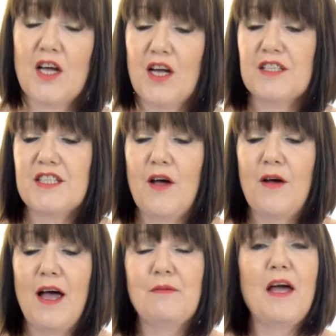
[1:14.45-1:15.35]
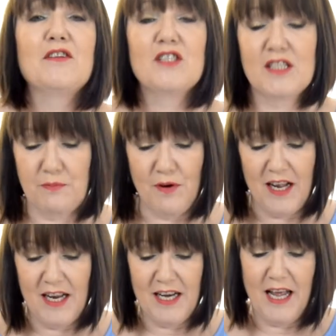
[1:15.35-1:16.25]
So I'm going to
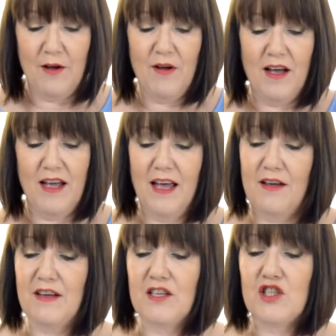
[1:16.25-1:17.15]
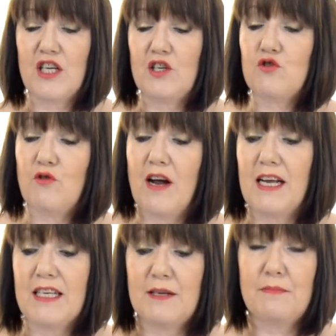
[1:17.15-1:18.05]
spray it now. I have actually
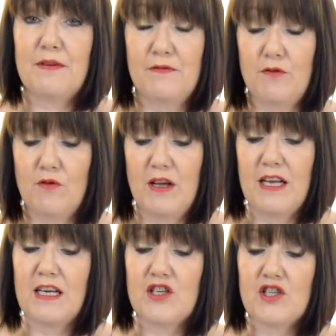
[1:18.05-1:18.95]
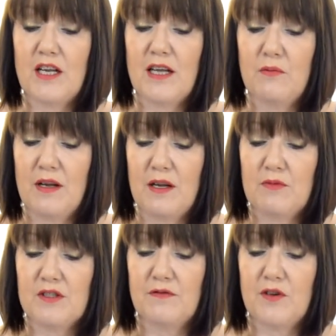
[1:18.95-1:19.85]
tried it before initially when it
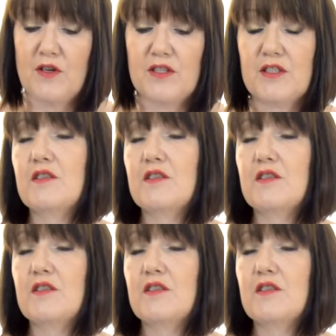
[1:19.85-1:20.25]
was first